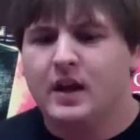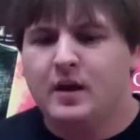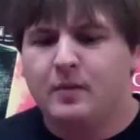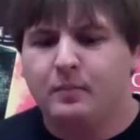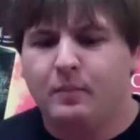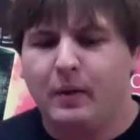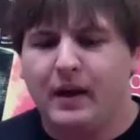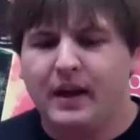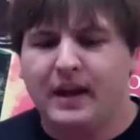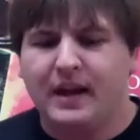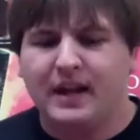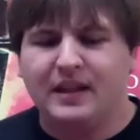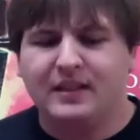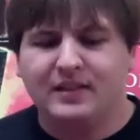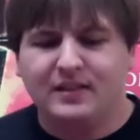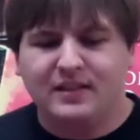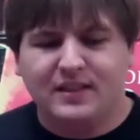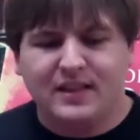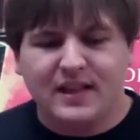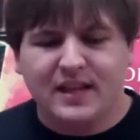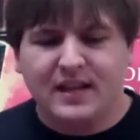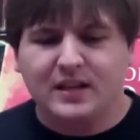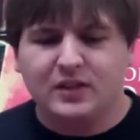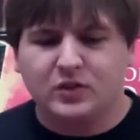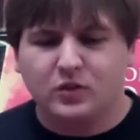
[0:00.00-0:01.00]
But in
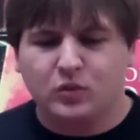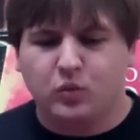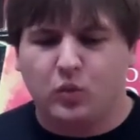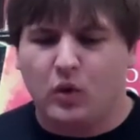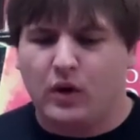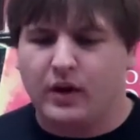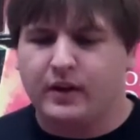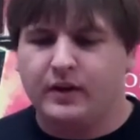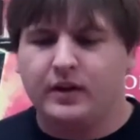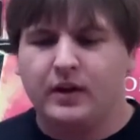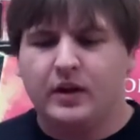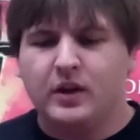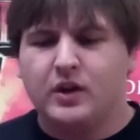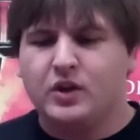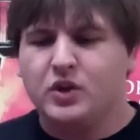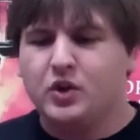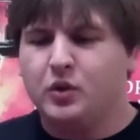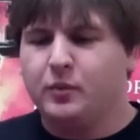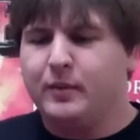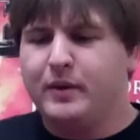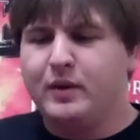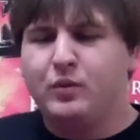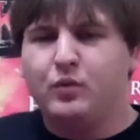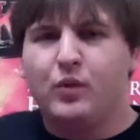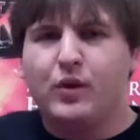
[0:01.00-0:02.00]
this one, you'll
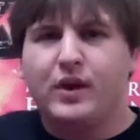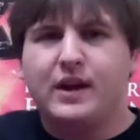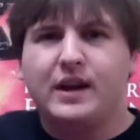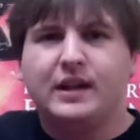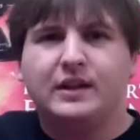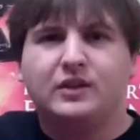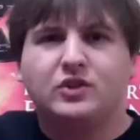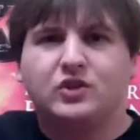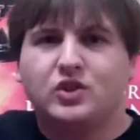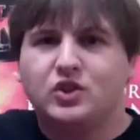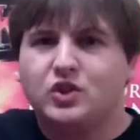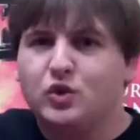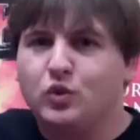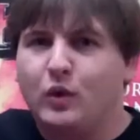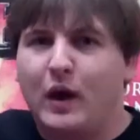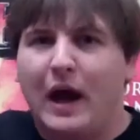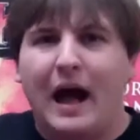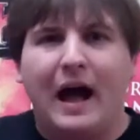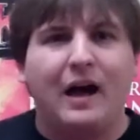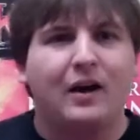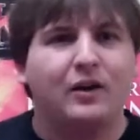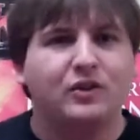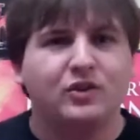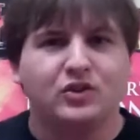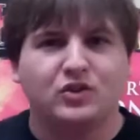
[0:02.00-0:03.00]
be reading Su
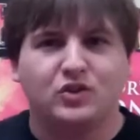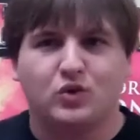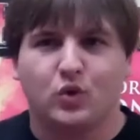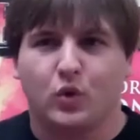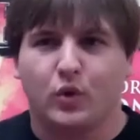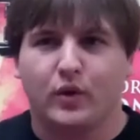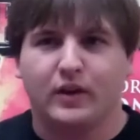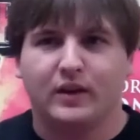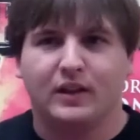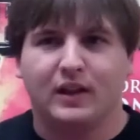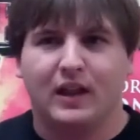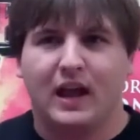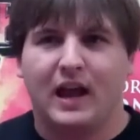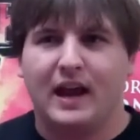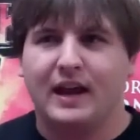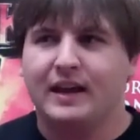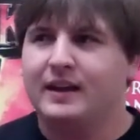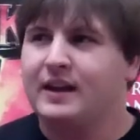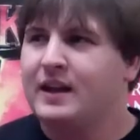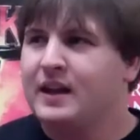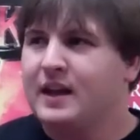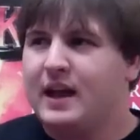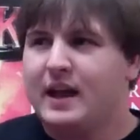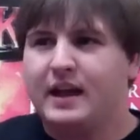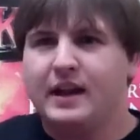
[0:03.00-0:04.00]
Hao's storyline,
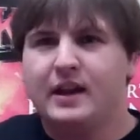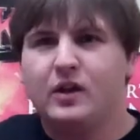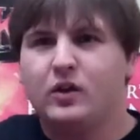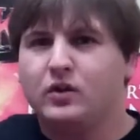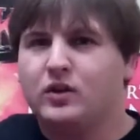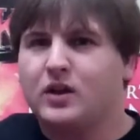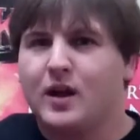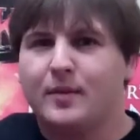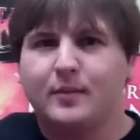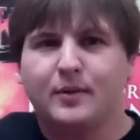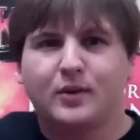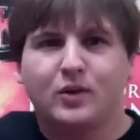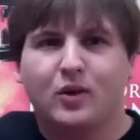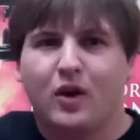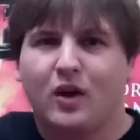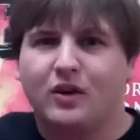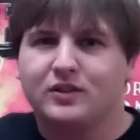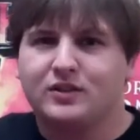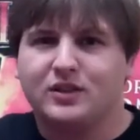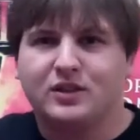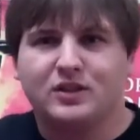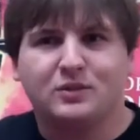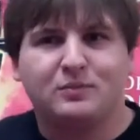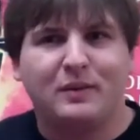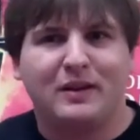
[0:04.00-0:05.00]
and he'll come across
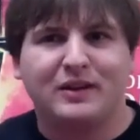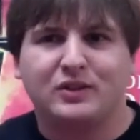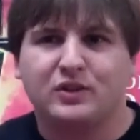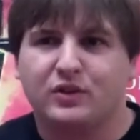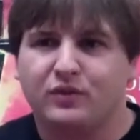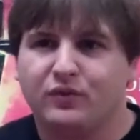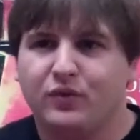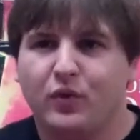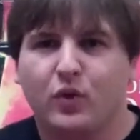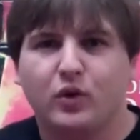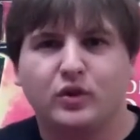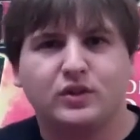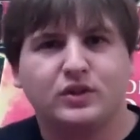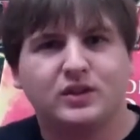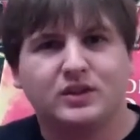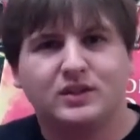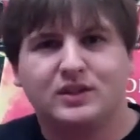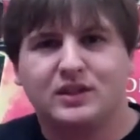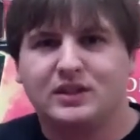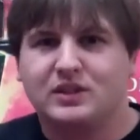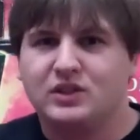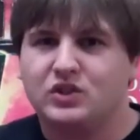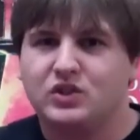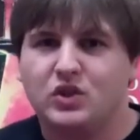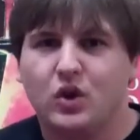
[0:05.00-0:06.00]
the Special Forces
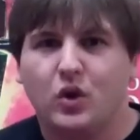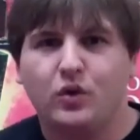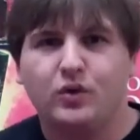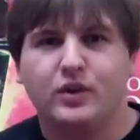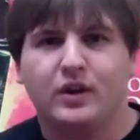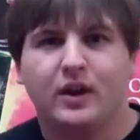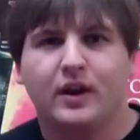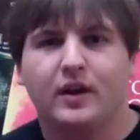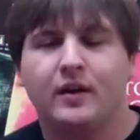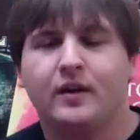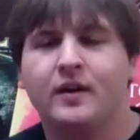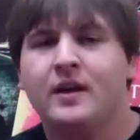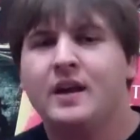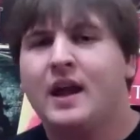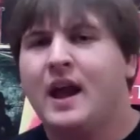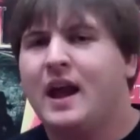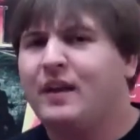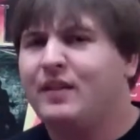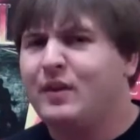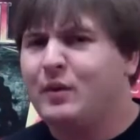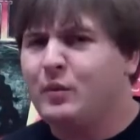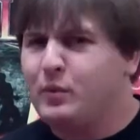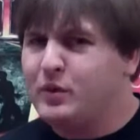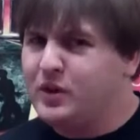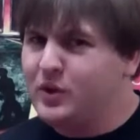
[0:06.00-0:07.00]
in Sonya, and
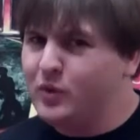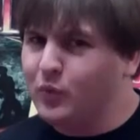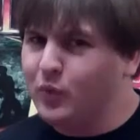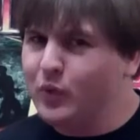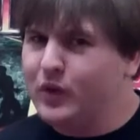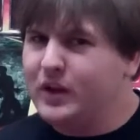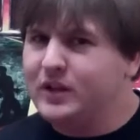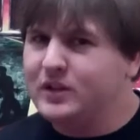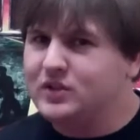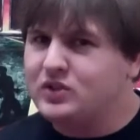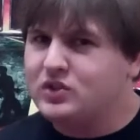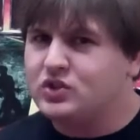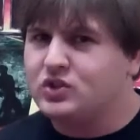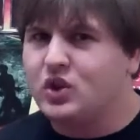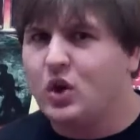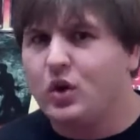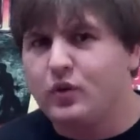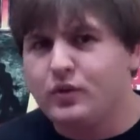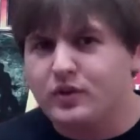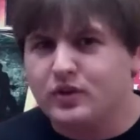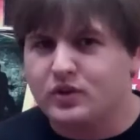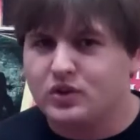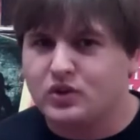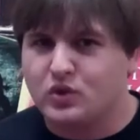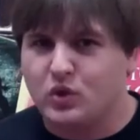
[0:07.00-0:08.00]
then when you read
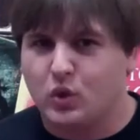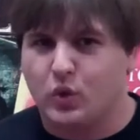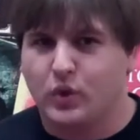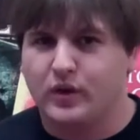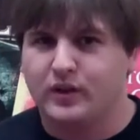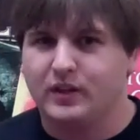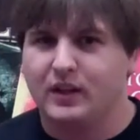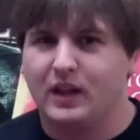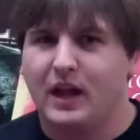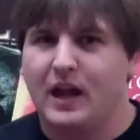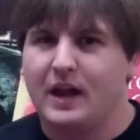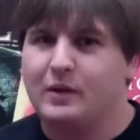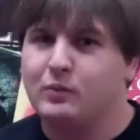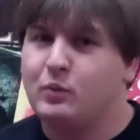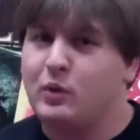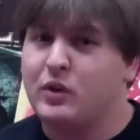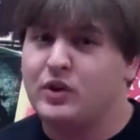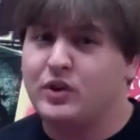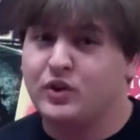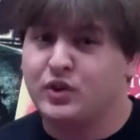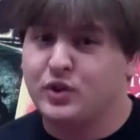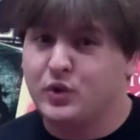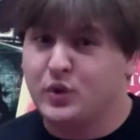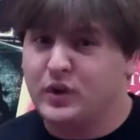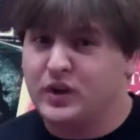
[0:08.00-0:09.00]
Sonya's storyline while
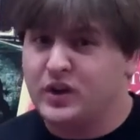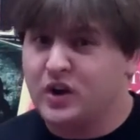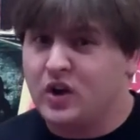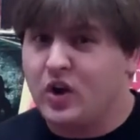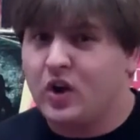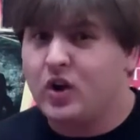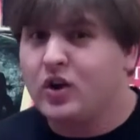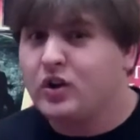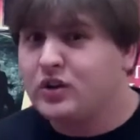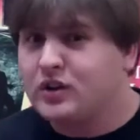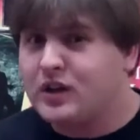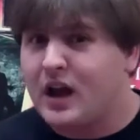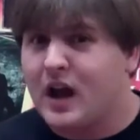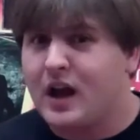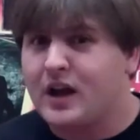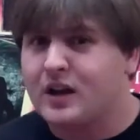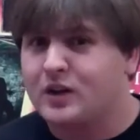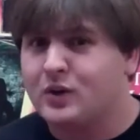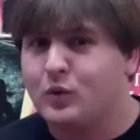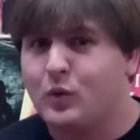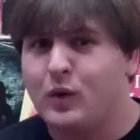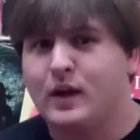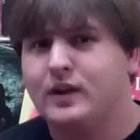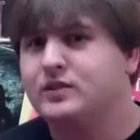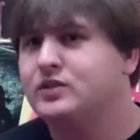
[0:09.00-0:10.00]
you're doing her
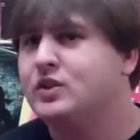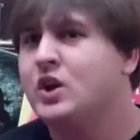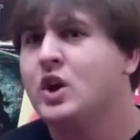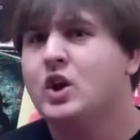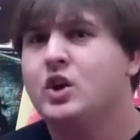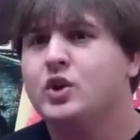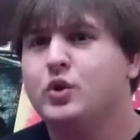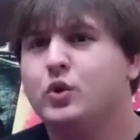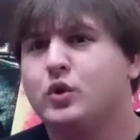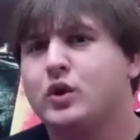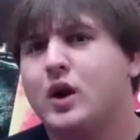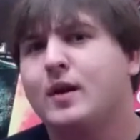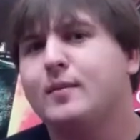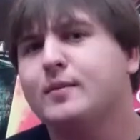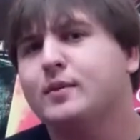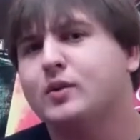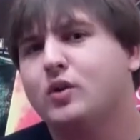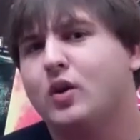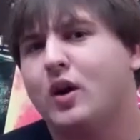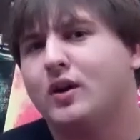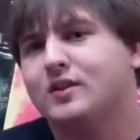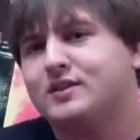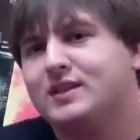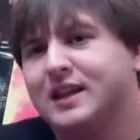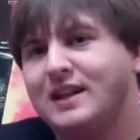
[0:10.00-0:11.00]
conquest, you'll come
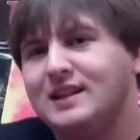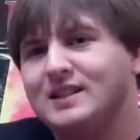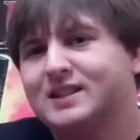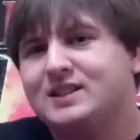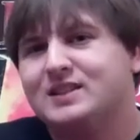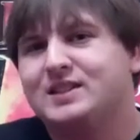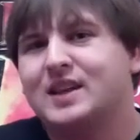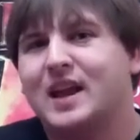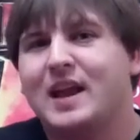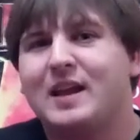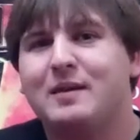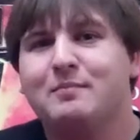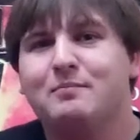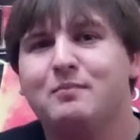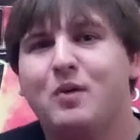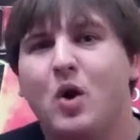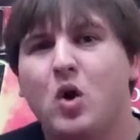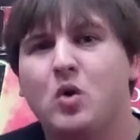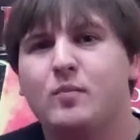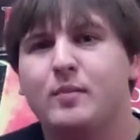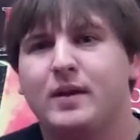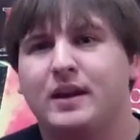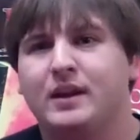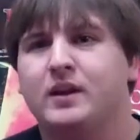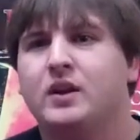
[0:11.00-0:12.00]
across that same
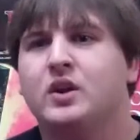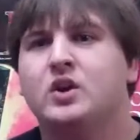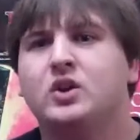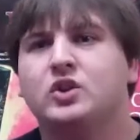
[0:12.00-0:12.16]
moment.